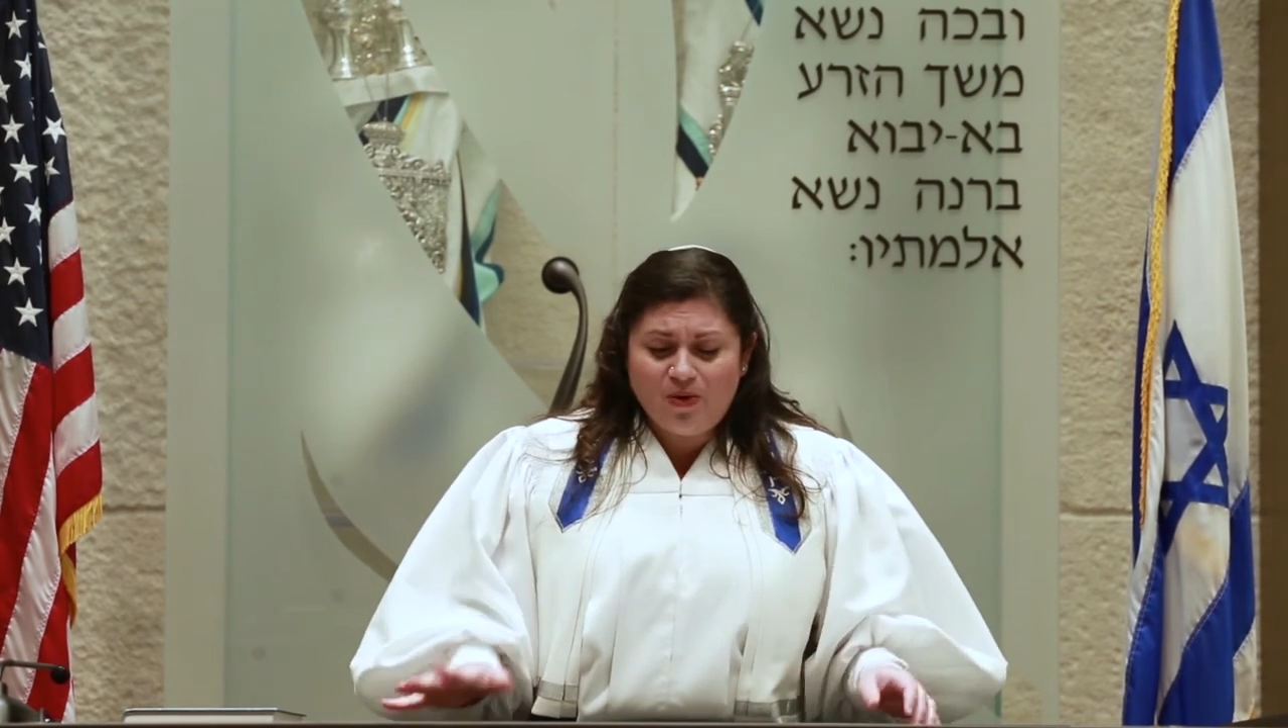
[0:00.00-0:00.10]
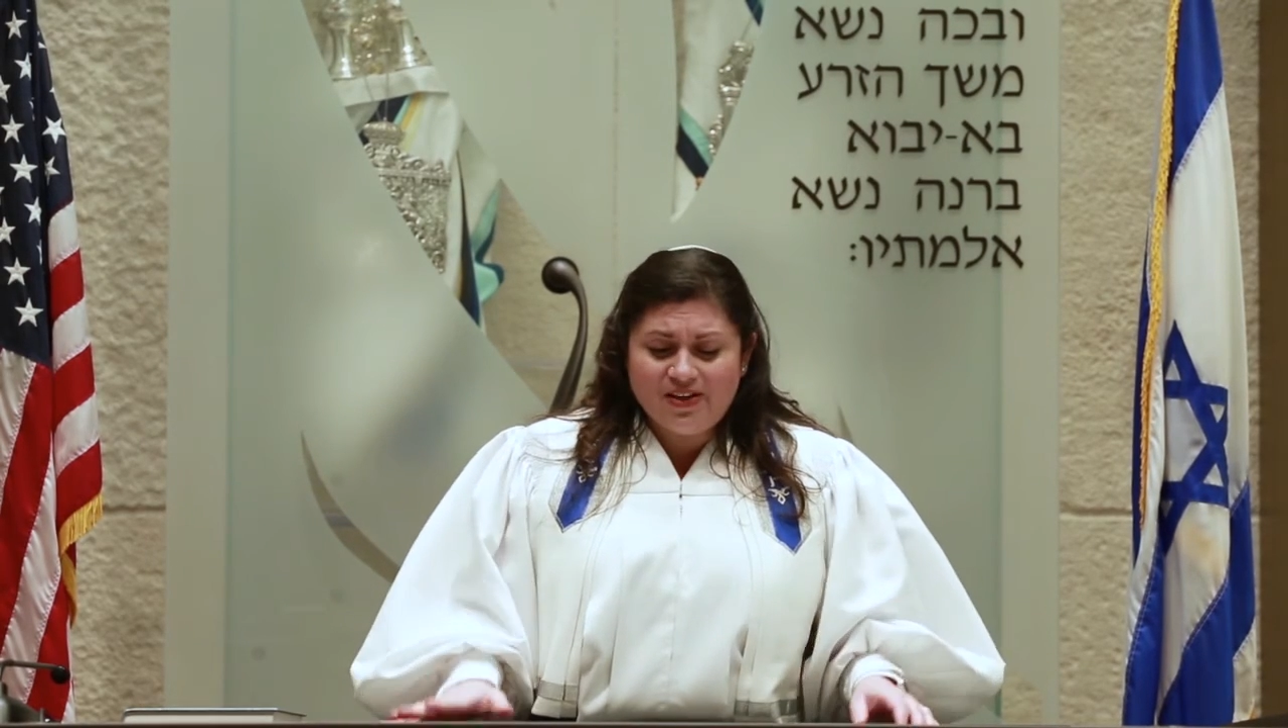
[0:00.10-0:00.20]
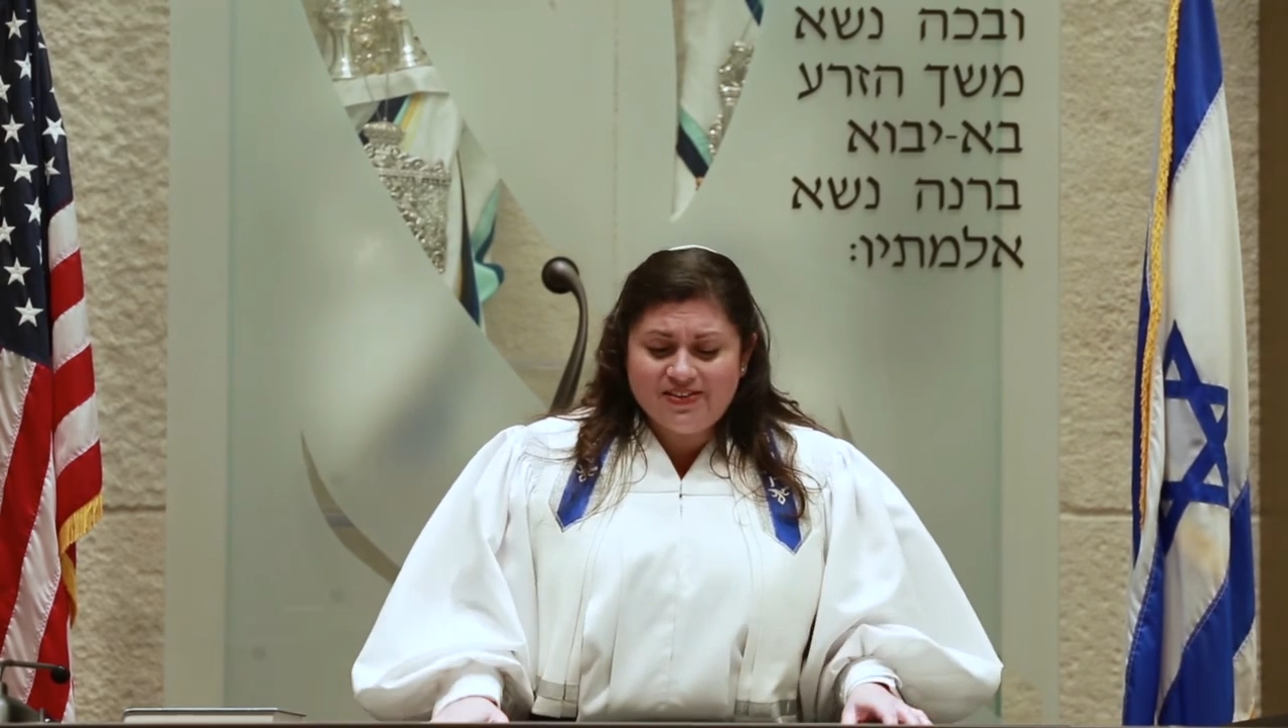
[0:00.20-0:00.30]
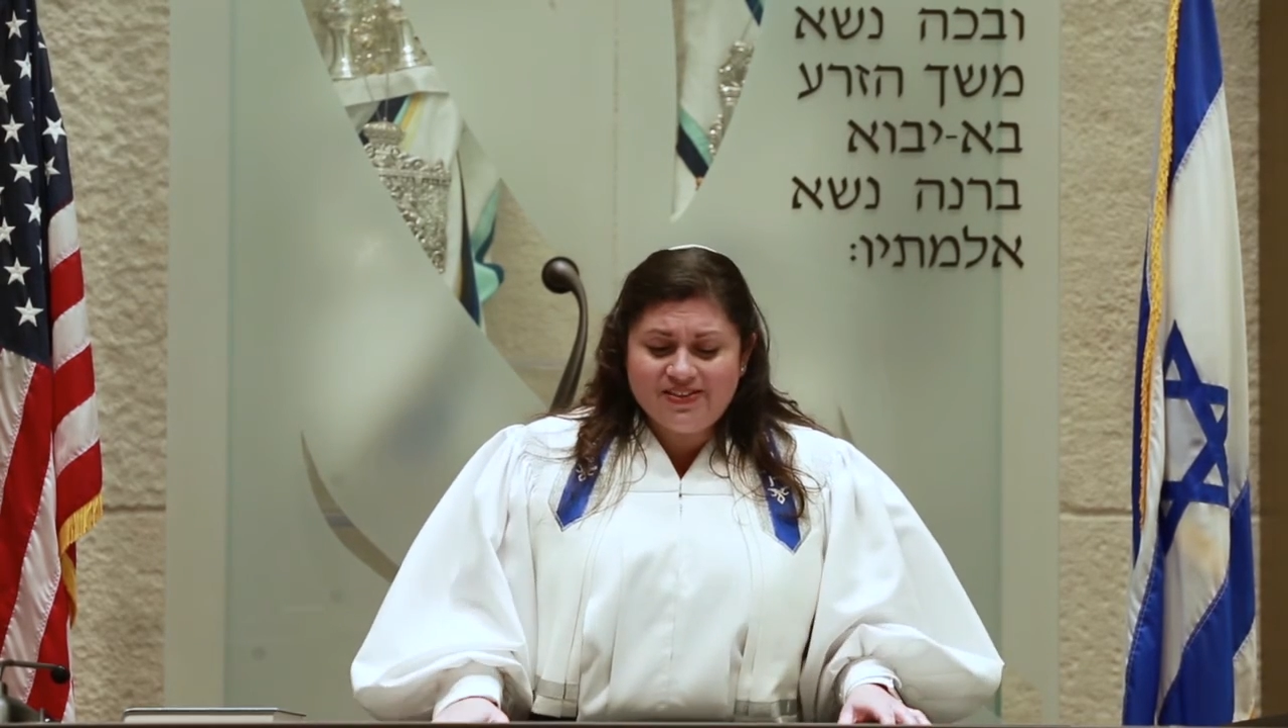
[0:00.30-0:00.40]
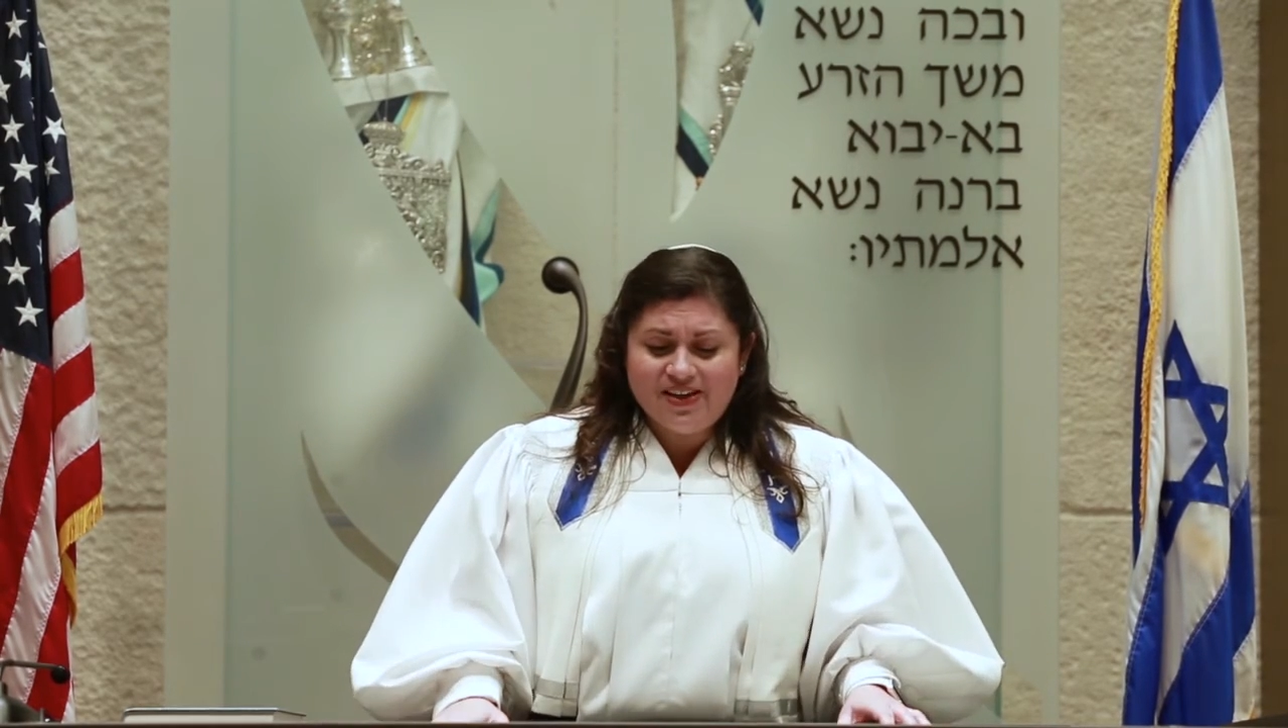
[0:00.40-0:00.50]

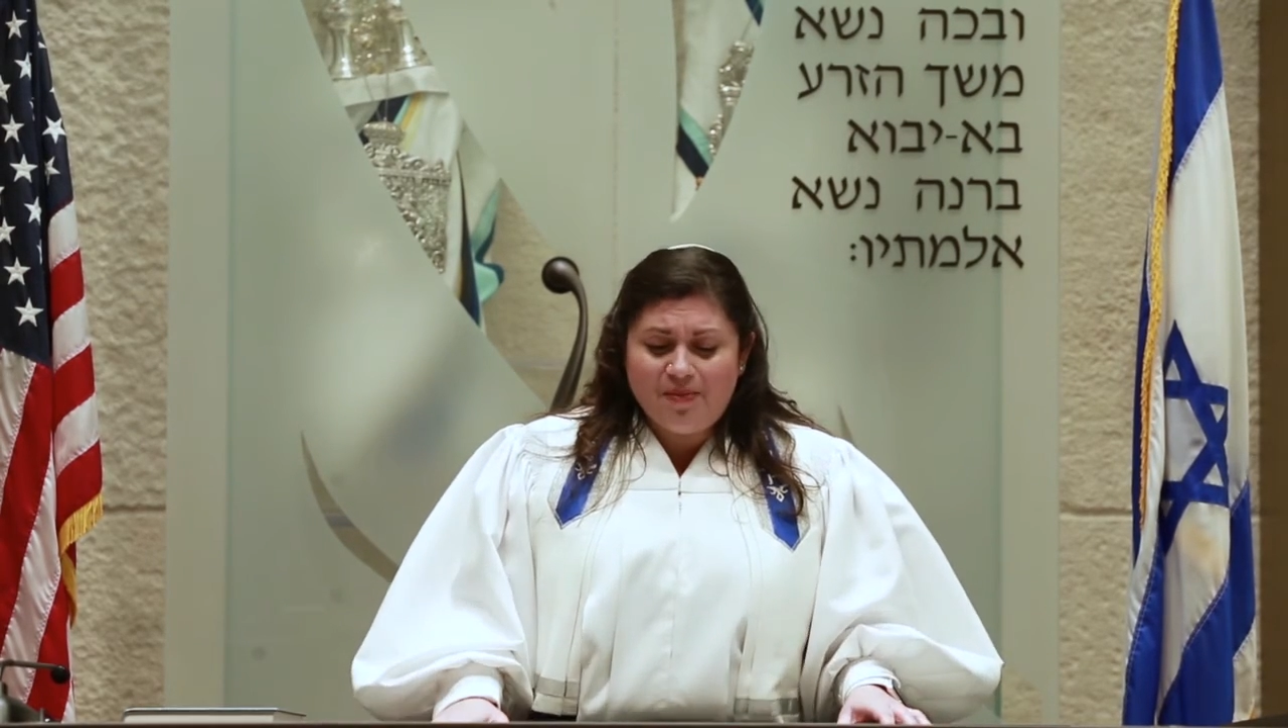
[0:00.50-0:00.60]
was